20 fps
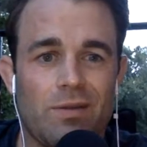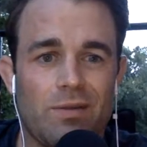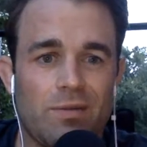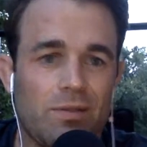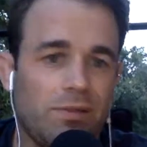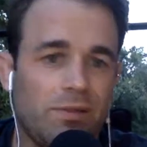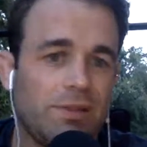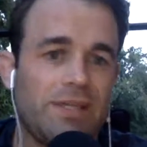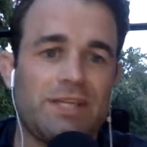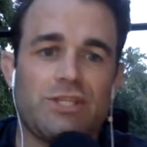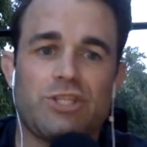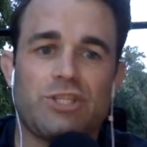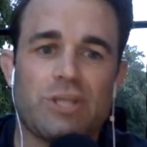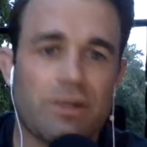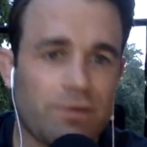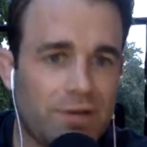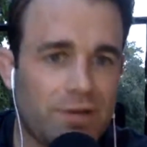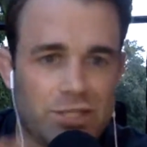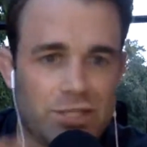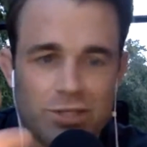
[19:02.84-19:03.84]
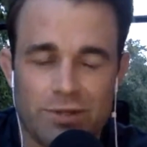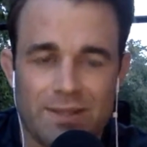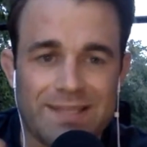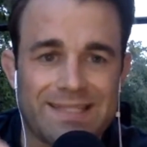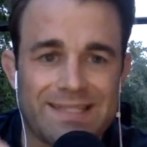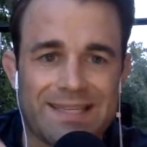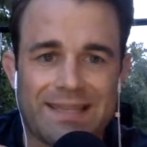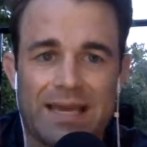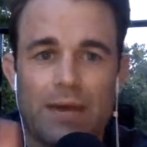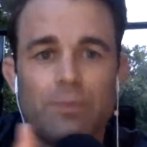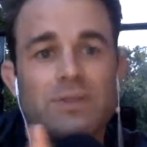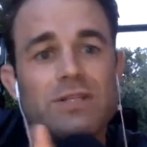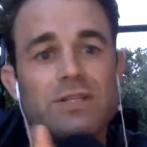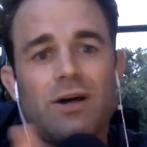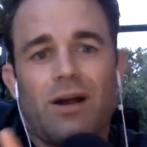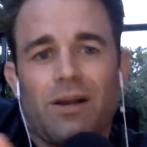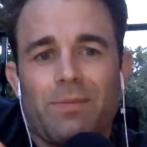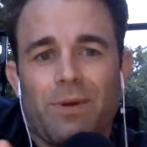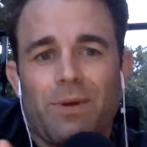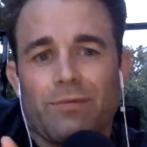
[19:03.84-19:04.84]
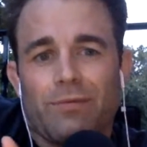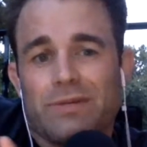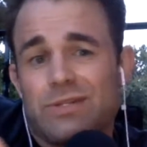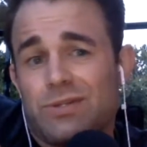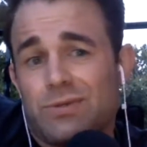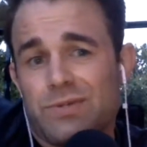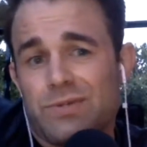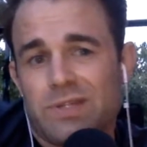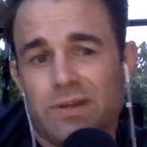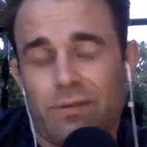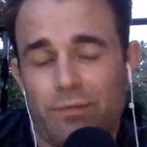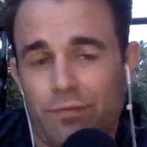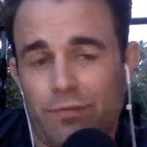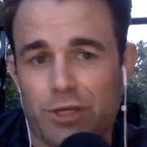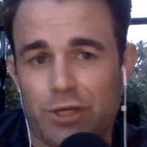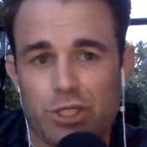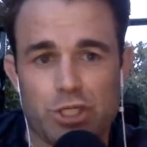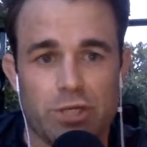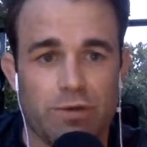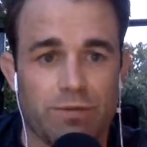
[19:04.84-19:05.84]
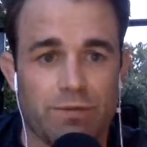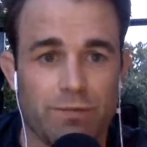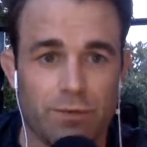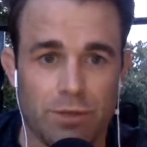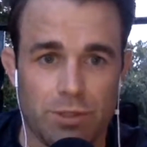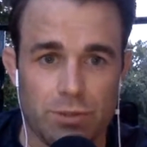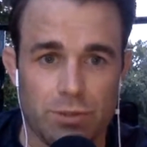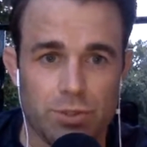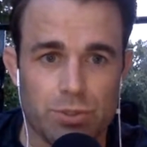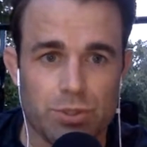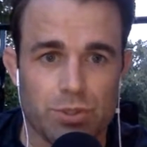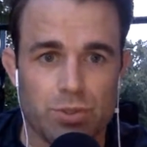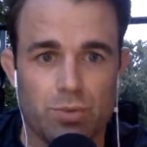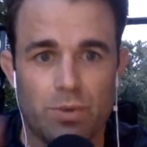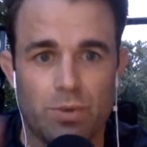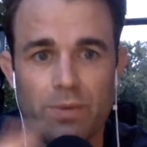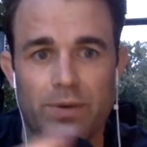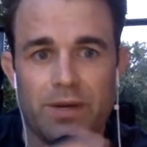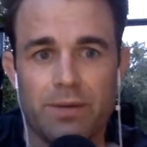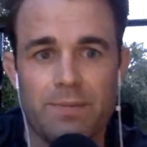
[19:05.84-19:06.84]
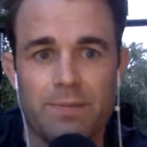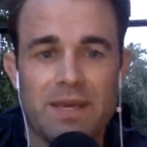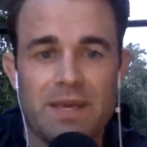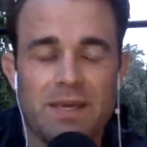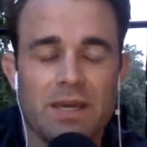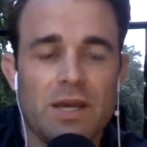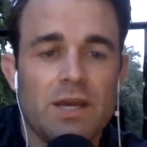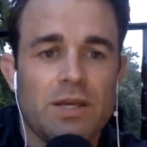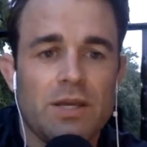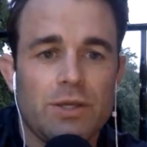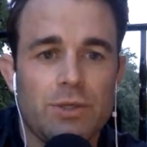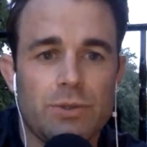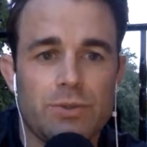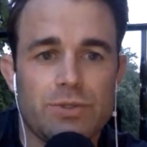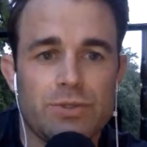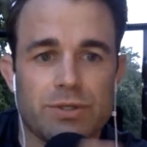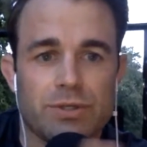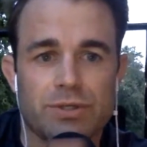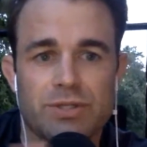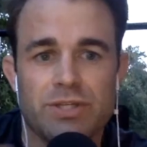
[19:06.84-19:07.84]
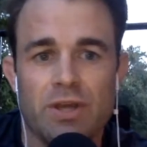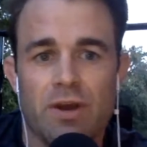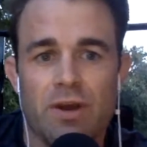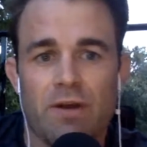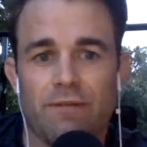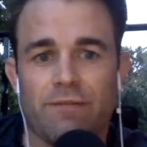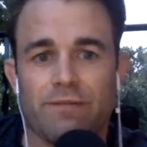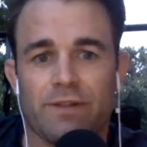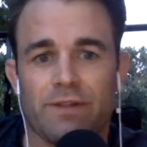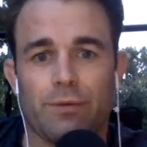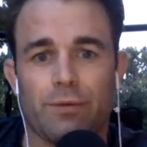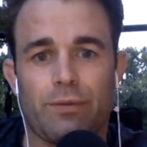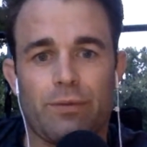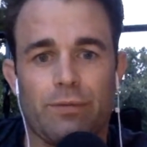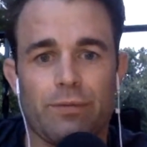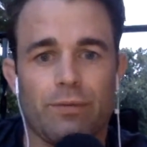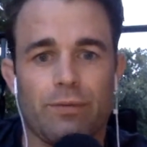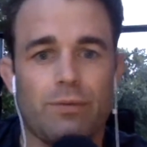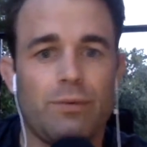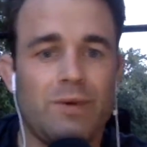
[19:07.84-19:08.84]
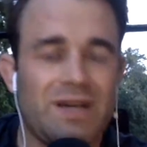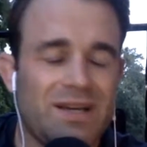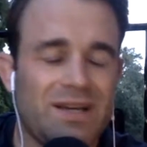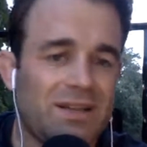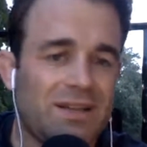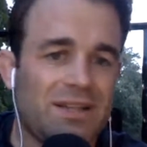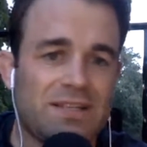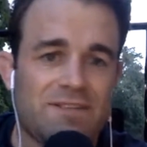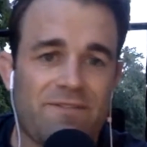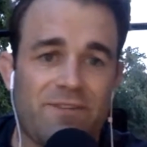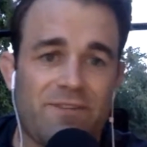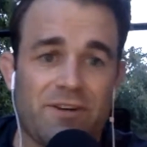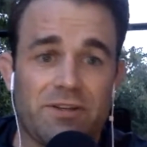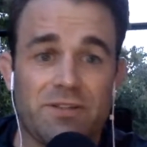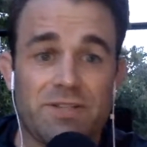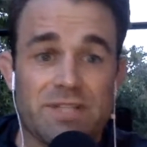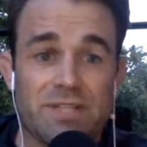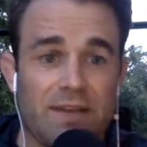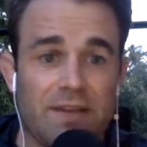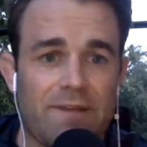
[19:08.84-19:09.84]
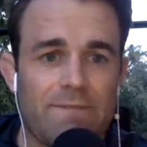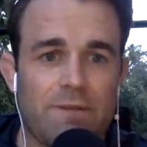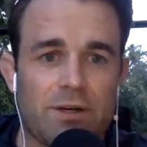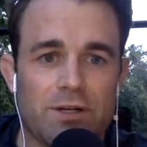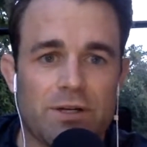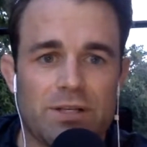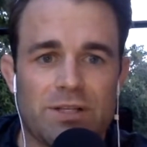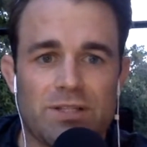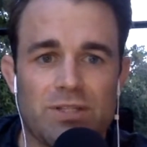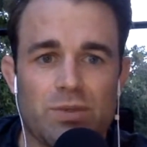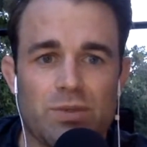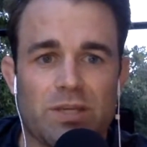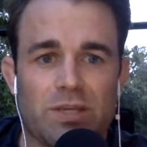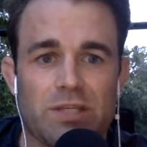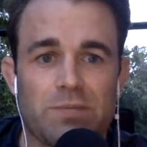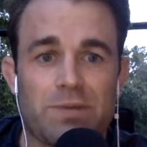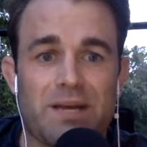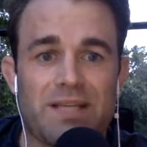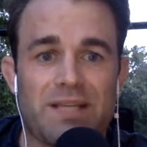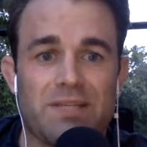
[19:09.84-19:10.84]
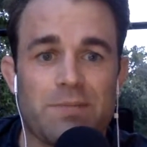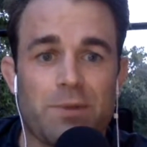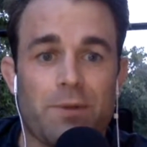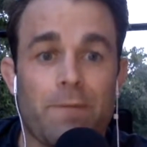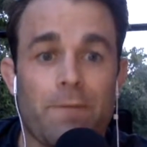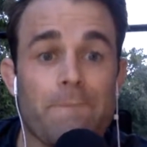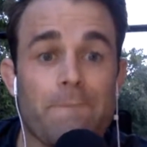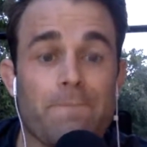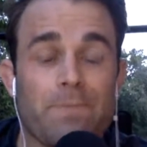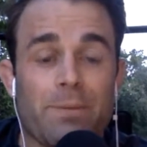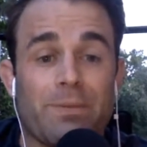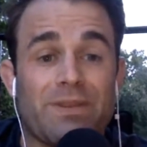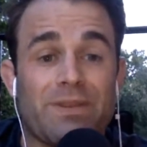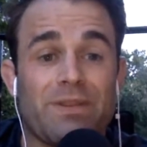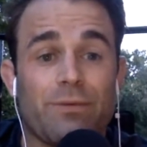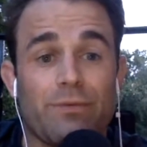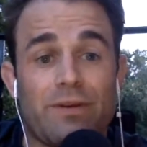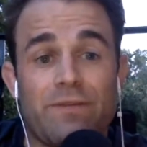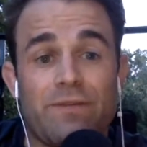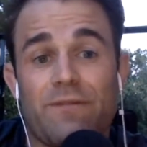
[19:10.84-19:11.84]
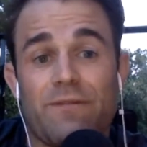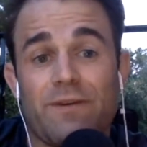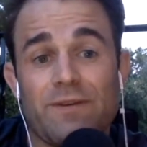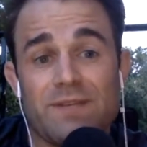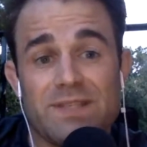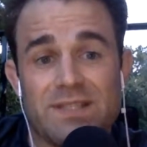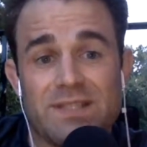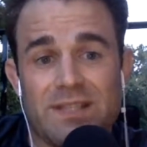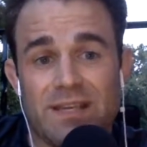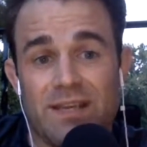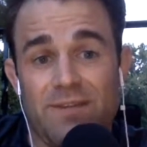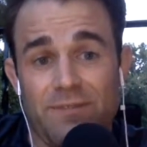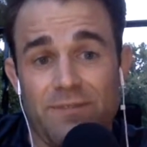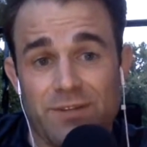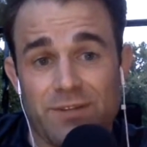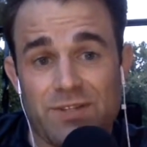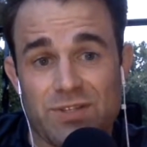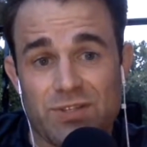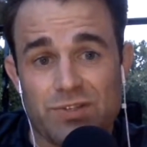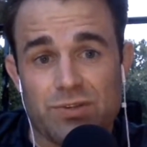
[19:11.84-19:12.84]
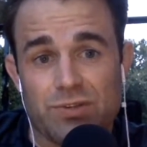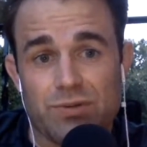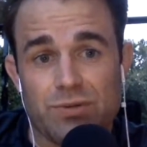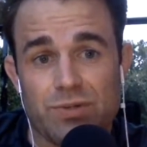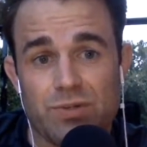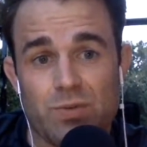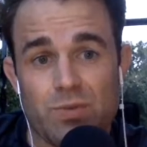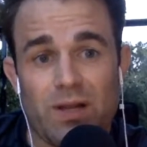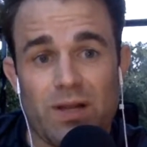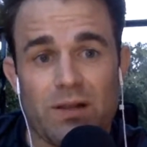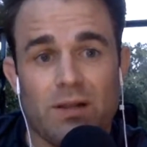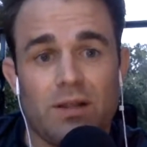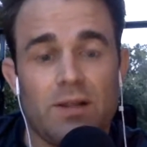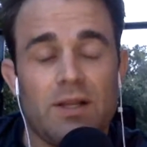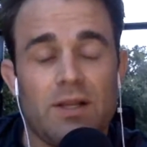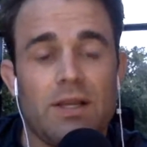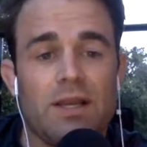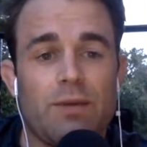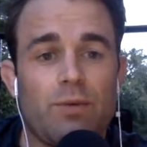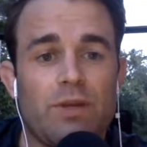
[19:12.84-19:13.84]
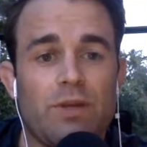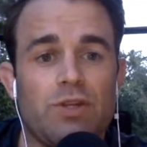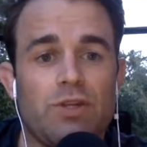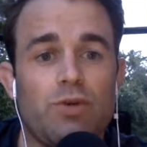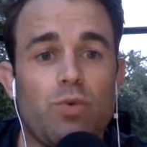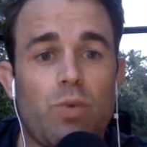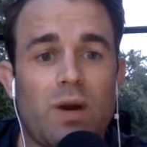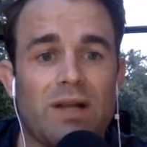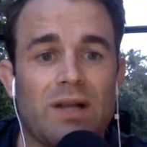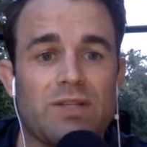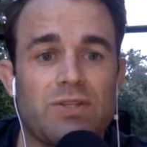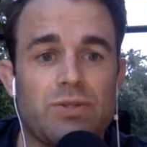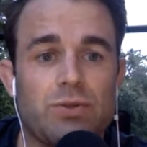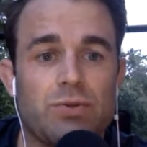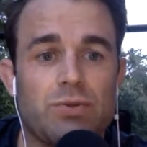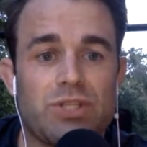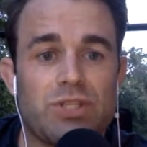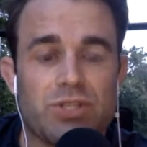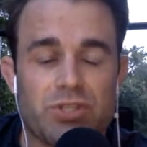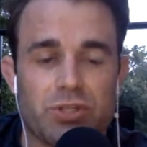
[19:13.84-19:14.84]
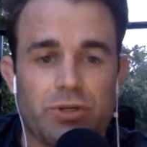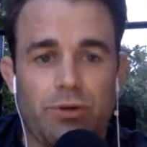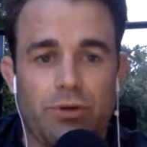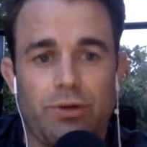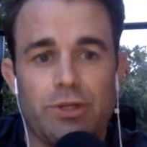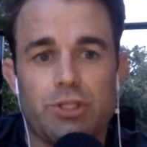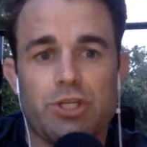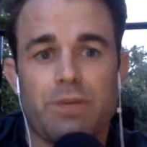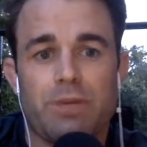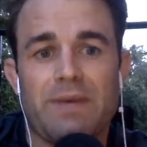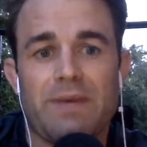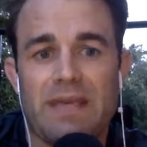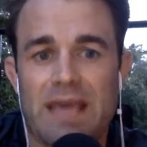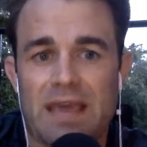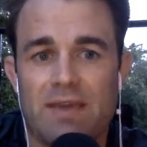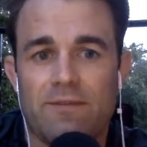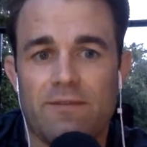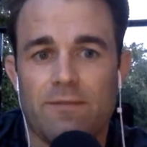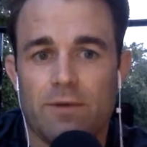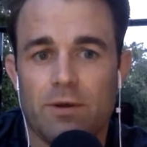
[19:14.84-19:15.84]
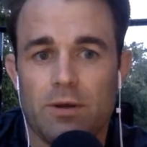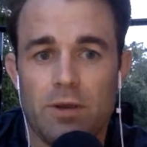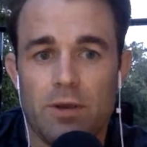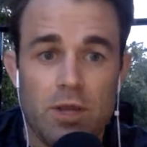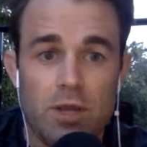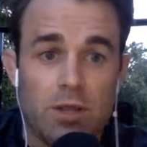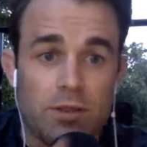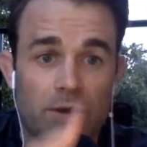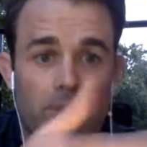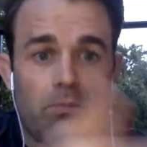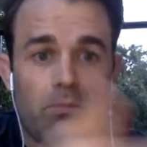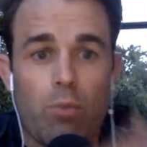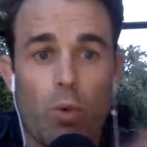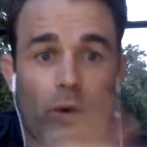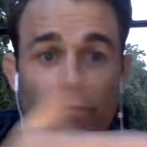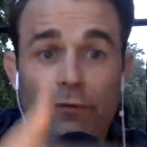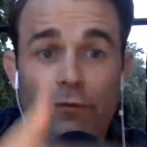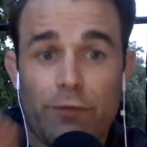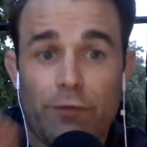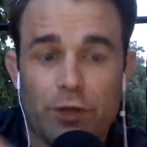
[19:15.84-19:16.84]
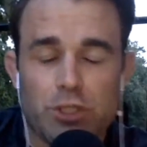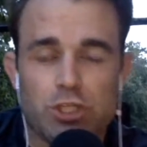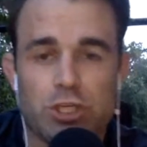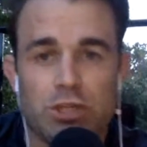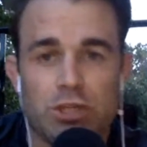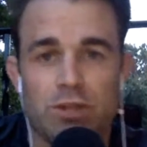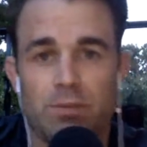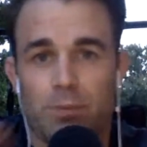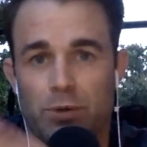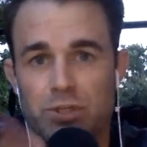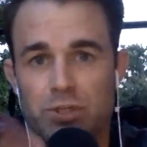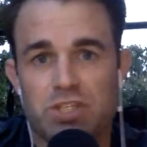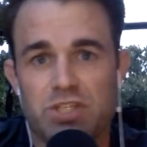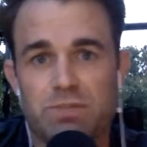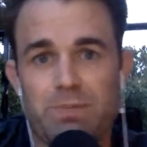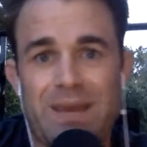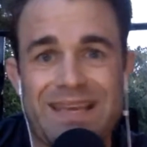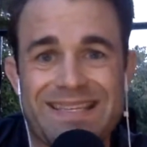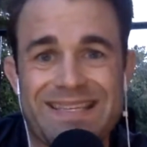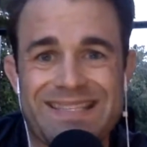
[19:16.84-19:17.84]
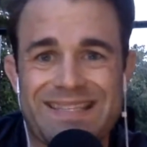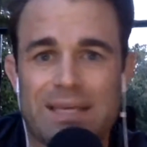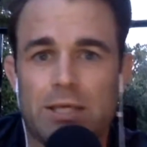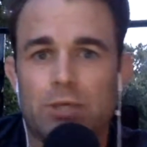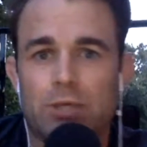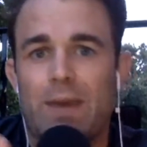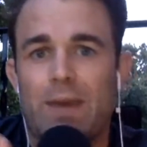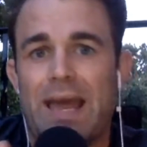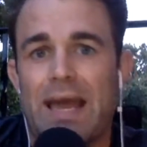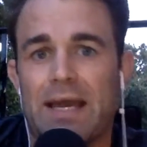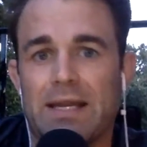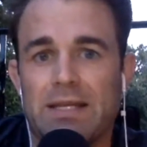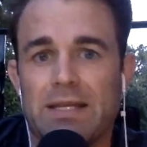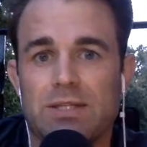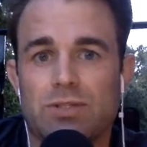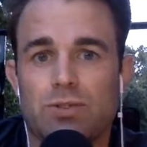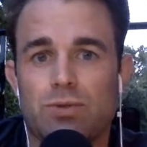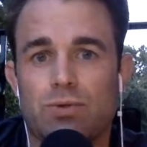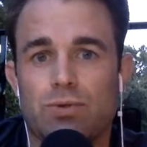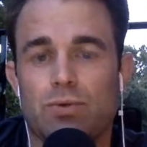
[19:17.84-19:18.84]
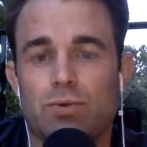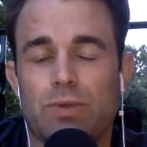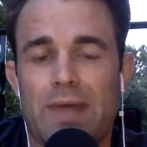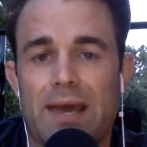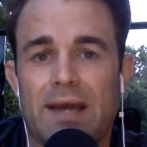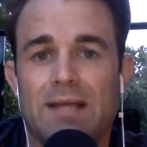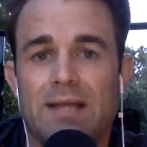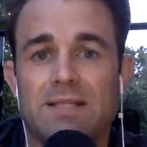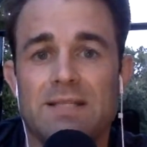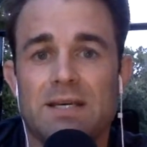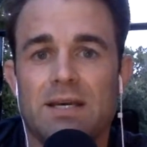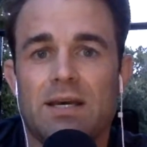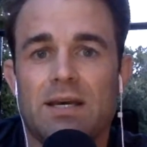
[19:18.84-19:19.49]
lead generation, things like that. We talk about reducing friction for users. We want to make users flow through these funnels and convert as quick as possible. But the inverse is true as well. When you want to discourage a behavior, the more friction, the more space that you add into that,